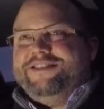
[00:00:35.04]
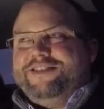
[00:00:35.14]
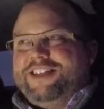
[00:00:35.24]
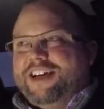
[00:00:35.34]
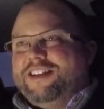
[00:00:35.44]

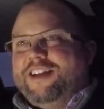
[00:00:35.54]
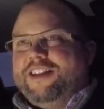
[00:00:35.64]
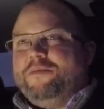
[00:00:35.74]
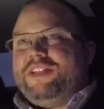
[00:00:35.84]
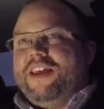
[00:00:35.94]
Okay, let,
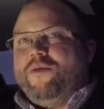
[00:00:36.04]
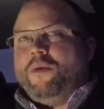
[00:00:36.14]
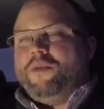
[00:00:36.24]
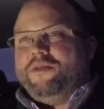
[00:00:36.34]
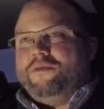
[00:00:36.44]
let me say that
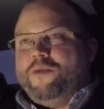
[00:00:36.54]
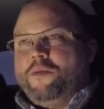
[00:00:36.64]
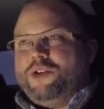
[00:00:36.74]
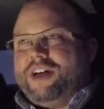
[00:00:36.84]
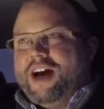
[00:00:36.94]
one more one
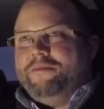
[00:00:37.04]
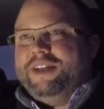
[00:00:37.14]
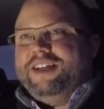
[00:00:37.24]
more time.